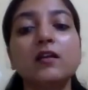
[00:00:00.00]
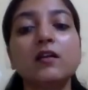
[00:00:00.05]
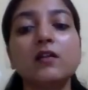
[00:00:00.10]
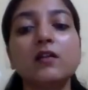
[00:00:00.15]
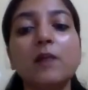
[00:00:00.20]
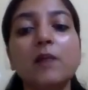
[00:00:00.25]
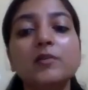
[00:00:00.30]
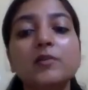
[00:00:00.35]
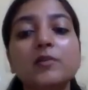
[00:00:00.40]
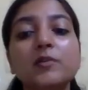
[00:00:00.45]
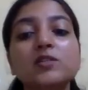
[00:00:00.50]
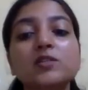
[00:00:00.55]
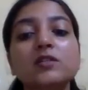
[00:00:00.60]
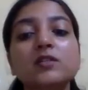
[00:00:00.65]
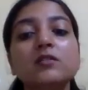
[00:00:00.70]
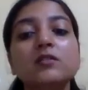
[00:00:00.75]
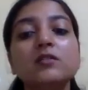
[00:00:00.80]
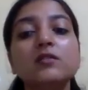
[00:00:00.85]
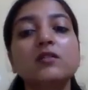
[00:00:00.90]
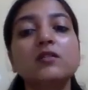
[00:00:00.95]
A
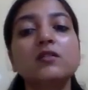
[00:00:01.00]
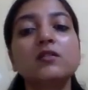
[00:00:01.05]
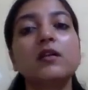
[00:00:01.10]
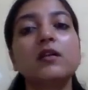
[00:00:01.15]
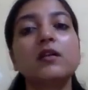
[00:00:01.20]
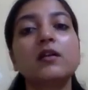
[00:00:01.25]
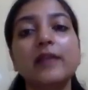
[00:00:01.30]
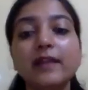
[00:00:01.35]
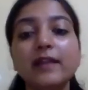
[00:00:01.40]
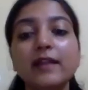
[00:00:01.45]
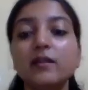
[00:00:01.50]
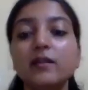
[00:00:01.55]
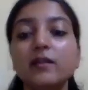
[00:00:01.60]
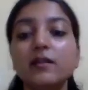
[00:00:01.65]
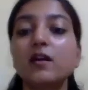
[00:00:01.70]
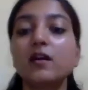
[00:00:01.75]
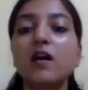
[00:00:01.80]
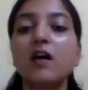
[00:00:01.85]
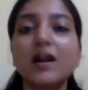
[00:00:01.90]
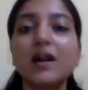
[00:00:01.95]
person get
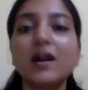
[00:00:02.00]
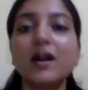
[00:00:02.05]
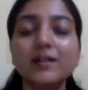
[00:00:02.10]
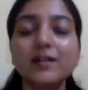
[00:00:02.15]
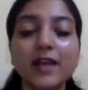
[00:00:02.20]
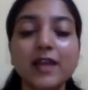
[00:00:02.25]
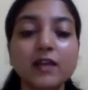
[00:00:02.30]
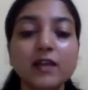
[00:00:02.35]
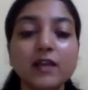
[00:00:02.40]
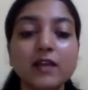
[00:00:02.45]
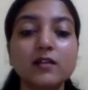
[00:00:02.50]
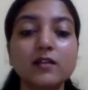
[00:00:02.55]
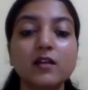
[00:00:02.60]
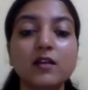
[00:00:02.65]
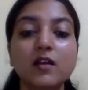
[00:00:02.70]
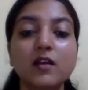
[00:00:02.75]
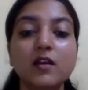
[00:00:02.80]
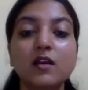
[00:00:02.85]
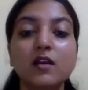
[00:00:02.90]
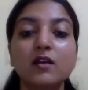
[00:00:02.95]
heart attack,
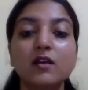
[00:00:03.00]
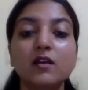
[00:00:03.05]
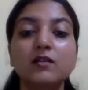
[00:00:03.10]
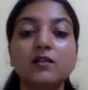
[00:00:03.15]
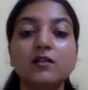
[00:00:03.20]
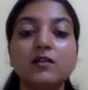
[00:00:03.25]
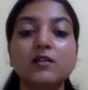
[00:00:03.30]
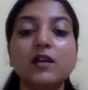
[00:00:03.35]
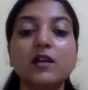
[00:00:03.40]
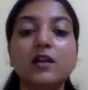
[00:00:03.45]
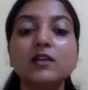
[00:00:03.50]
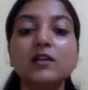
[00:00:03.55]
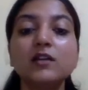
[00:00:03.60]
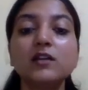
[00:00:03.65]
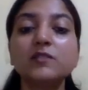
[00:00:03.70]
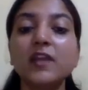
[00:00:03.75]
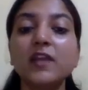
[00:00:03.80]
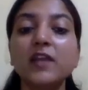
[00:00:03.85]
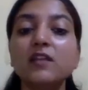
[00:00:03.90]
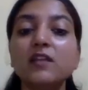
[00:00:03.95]
lungs
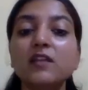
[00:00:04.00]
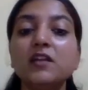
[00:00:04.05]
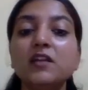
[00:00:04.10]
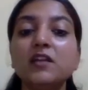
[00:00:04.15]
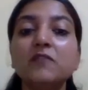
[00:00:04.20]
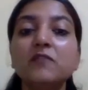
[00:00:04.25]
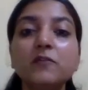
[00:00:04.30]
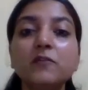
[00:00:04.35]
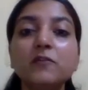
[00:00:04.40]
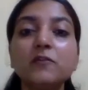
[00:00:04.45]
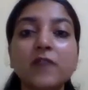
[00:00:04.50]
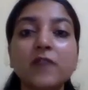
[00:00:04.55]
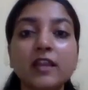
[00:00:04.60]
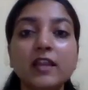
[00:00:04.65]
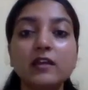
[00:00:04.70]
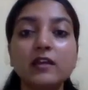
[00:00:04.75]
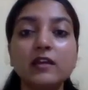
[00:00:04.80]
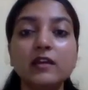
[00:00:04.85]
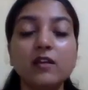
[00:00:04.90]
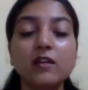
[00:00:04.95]
failure, liver
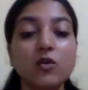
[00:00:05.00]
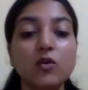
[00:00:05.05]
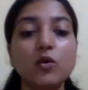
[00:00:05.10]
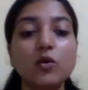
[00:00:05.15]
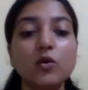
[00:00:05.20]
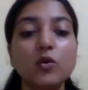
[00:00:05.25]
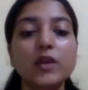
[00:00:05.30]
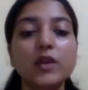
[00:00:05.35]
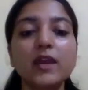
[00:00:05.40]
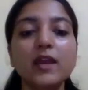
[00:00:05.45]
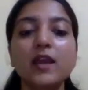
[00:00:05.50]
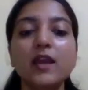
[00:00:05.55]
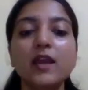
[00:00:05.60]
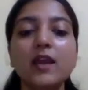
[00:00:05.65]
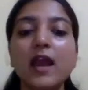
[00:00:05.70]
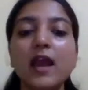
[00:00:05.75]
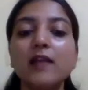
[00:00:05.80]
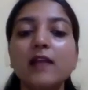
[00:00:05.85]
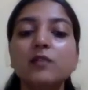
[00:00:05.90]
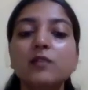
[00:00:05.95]
failure, okay,
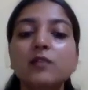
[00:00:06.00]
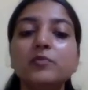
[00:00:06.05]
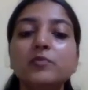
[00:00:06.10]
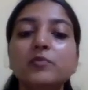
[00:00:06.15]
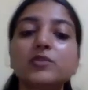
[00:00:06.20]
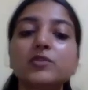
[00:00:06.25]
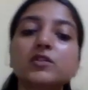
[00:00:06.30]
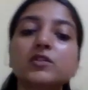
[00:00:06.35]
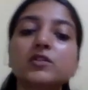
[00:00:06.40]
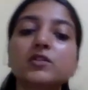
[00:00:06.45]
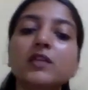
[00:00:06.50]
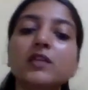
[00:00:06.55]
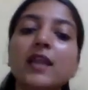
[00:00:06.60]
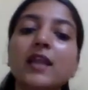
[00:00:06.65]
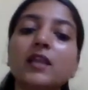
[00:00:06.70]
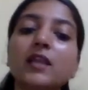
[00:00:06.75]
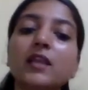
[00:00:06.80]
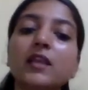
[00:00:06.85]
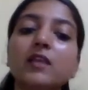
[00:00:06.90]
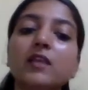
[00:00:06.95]
and a person
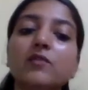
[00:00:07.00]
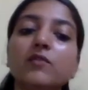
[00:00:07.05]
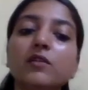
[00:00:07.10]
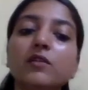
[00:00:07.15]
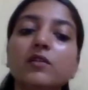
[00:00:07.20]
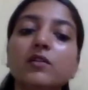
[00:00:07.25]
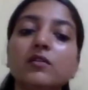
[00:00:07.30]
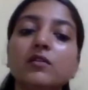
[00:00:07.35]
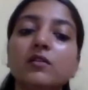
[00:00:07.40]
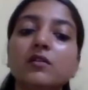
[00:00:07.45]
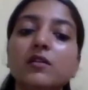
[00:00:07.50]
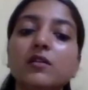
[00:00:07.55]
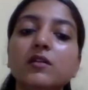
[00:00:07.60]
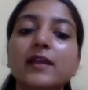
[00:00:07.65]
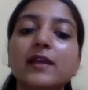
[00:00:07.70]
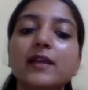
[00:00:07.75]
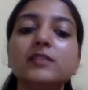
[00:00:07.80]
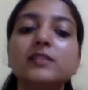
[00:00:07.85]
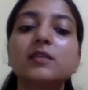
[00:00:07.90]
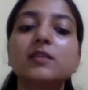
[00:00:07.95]
can even
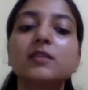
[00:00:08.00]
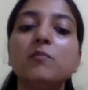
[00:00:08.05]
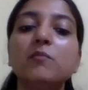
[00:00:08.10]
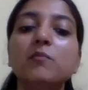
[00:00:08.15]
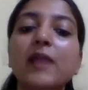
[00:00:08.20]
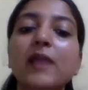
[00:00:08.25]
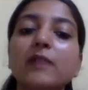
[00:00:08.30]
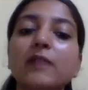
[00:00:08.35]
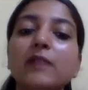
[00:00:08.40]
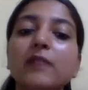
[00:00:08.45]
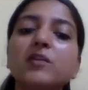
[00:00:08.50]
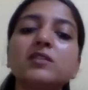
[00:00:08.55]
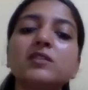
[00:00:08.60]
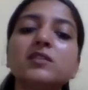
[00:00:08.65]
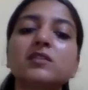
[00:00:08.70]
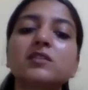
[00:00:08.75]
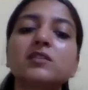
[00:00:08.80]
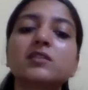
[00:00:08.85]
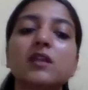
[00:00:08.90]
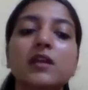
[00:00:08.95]
get blind, because
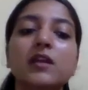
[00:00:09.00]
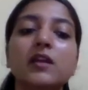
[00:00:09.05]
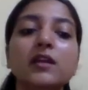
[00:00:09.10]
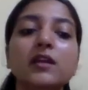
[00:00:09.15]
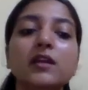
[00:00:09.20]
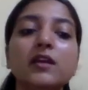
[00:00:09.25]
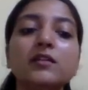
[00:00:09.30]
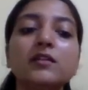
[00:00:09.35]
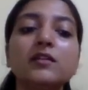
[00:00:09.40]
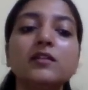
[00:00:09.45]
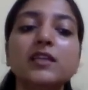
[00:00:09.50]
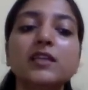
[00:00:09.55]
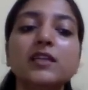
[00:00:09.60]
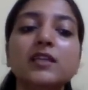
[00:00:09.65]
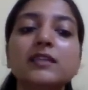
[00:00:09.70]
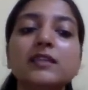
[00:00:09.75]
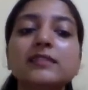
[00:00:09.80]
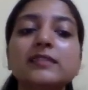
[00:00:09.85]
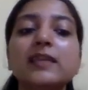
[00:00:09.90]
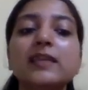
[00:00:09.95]
here the
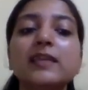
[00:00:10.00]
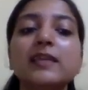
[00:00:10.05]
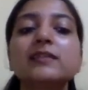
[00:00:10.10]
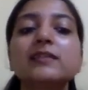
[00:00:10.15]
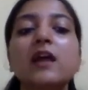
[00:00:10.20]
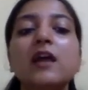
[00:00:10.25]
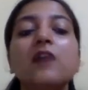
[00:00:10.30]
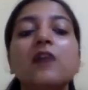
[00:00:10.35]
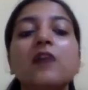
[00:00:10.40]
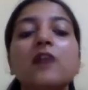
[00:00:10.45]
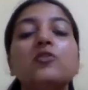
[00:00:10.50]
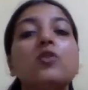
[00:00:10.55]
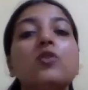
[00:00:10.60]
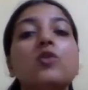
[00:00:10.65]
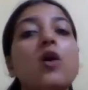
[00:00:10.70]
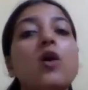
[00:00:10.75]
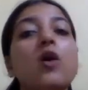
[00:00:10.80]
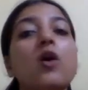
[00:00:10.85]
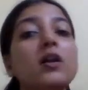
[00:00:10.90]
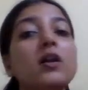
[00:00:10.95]
sickle cells are
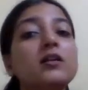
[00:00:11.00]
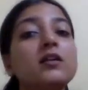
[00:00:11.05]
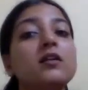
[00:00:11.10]
not